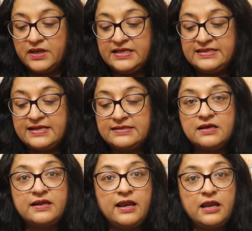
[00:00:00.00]
He sets
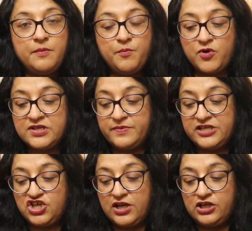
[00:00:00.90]
her an impossible
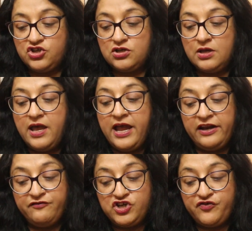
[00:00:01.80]
challenge,
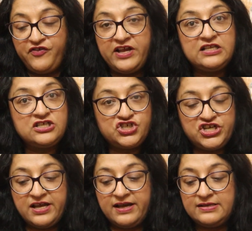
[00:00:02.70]
and if she fails,
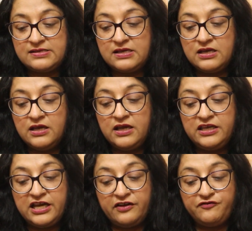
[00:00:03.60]
she dies.
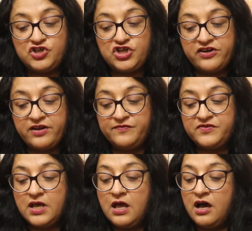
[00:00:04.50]
Yet if she
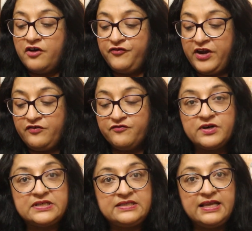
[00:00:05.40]
triumphs, a fate
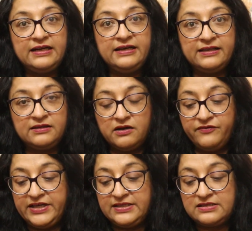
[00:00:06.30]
worse than death
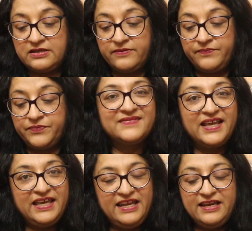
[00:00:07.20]
awaits.
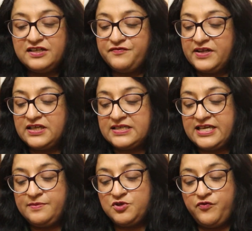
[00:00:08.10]
Irina's father
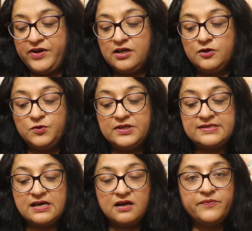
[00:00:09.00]
schemes to wed her to the
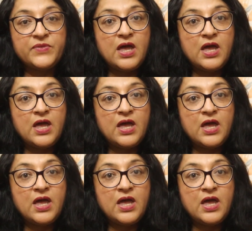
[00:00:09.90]
Tsar.